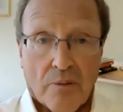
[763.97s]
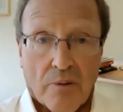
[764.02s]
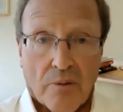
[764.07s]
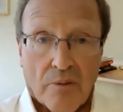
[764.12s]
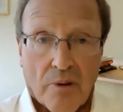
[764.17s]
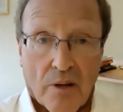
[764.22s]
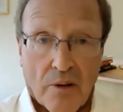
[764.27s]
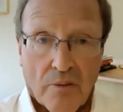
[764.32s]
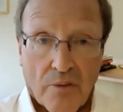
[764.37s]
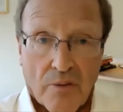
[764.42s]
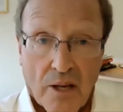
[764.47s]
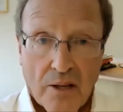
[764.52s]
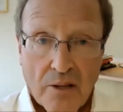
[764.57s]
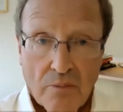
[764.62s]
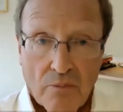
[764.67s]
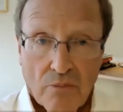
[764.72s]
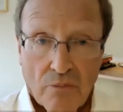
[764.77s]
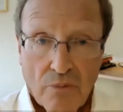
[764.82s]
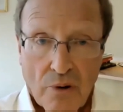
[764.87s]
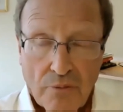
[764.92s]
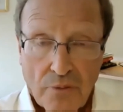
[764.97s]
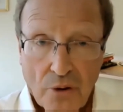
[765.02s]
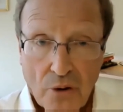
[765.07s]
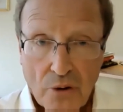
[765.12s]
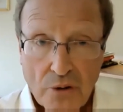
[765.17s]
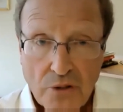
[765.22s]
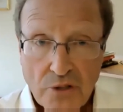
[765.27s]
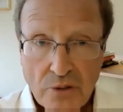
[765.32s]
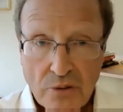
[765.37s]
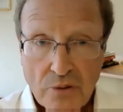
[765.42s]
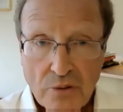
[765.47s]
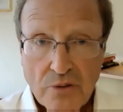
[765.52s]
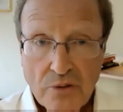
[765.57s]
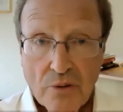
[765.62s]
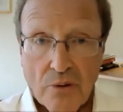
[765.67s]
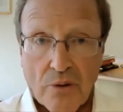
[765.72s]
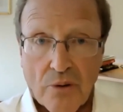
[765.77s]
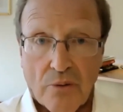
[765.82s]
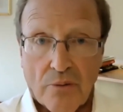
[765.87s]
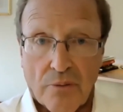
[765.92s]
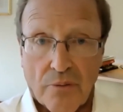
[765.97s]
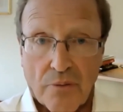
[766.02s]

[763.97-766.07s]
that they refer to sort of